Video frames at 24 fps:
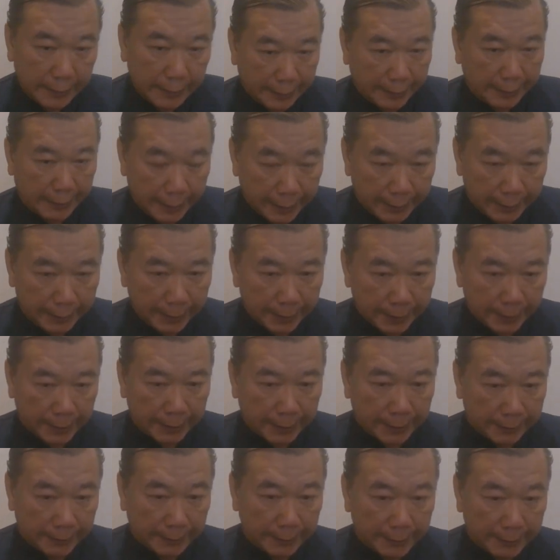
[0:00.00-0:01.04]
in
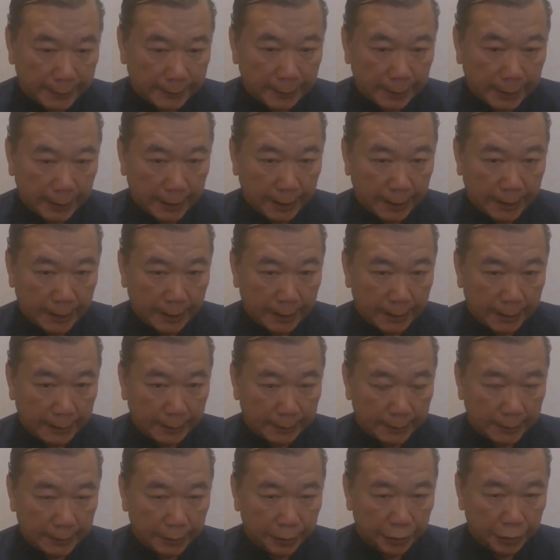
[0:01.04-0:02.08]
the
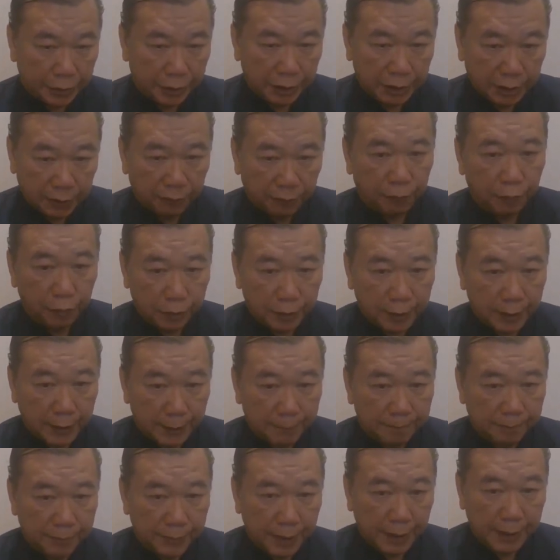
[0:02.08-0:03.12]
rich food
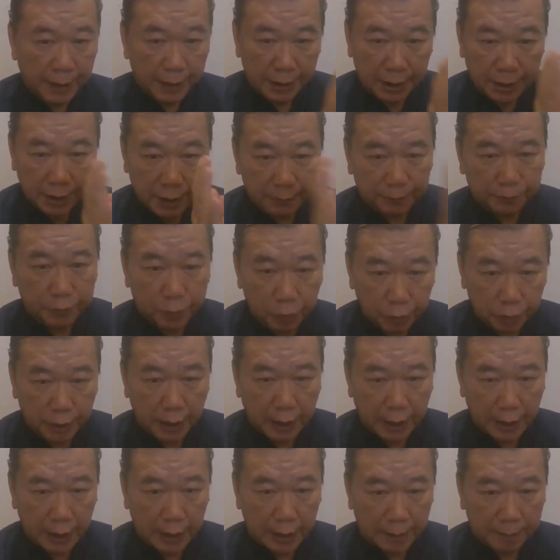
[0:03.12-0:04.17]
that they give to
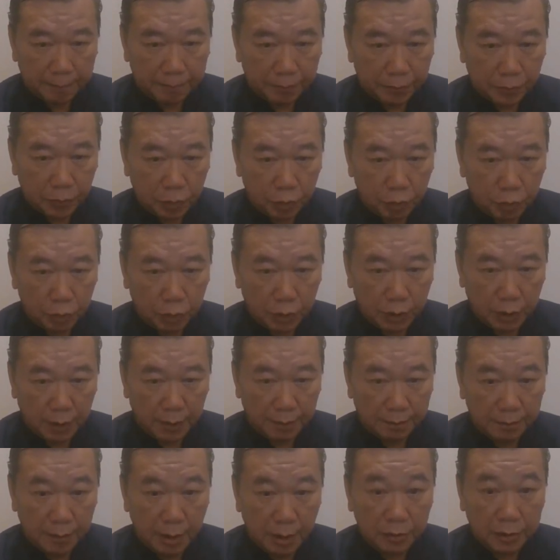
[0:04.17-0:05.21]
the
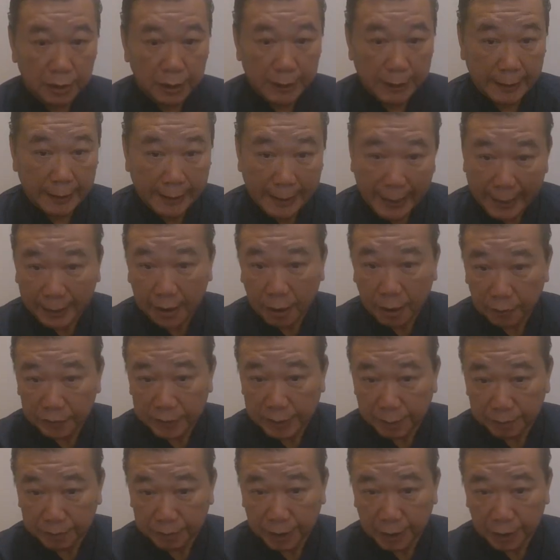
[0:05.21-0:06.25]
mouse lack of
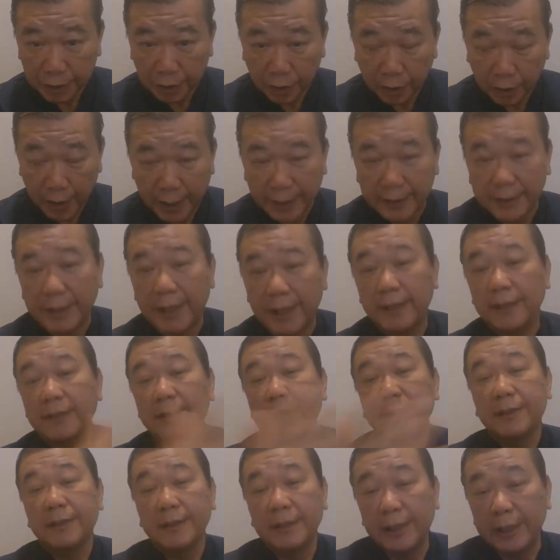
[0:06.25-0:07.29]
something, you know, and then
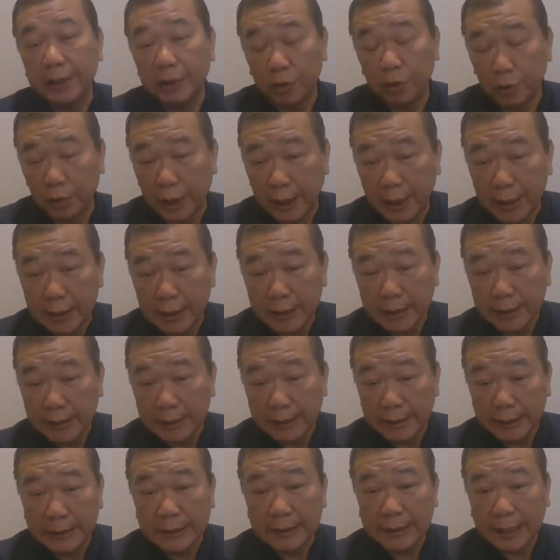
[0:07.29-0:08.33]
lead to the
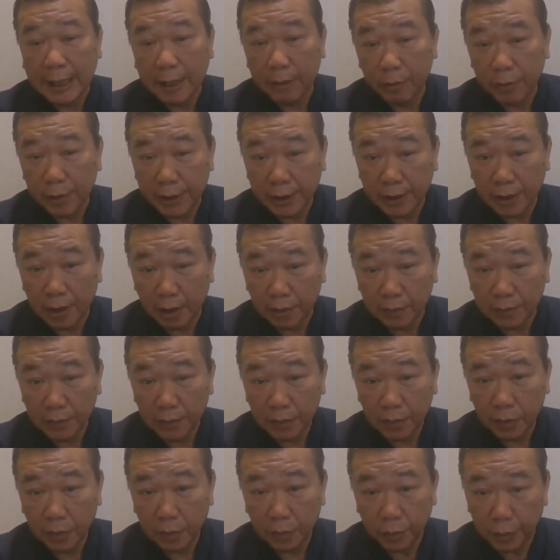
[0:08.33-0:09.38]
discovery of
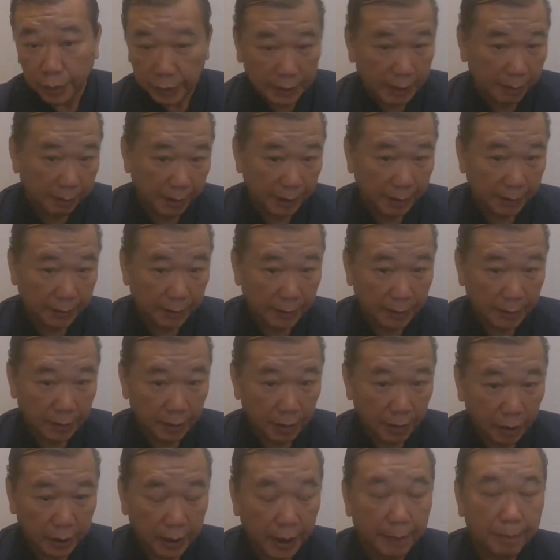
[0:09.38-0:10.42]
vitamin.
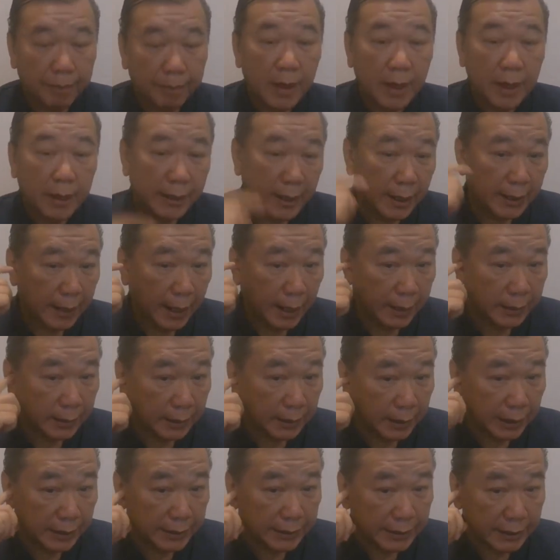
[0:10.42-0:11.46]
Okay, then another
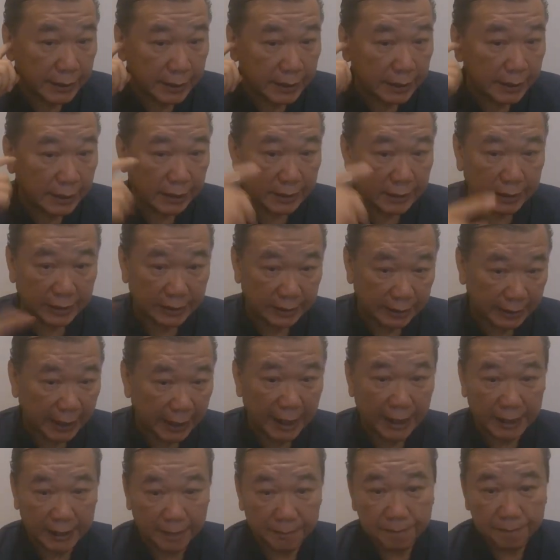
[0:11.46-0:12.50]
incident is the
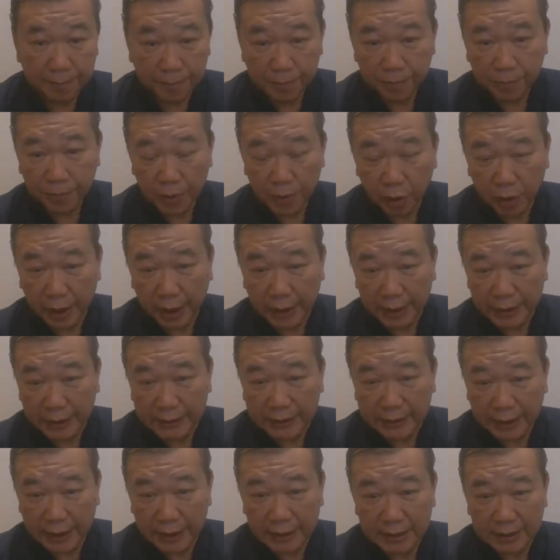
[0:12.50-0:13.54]
sailor. Okay, the
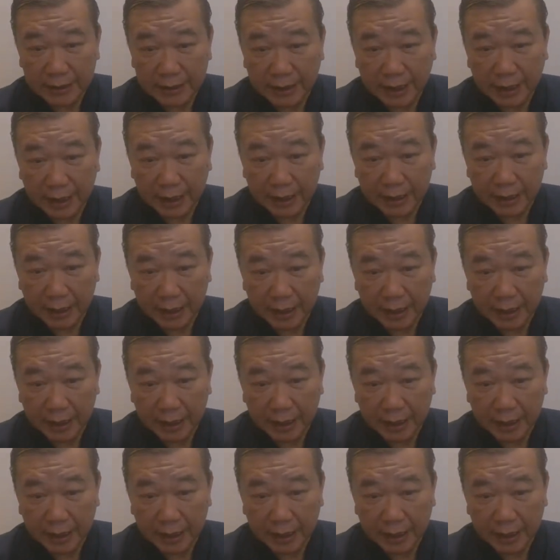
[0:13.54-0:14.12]
sailor they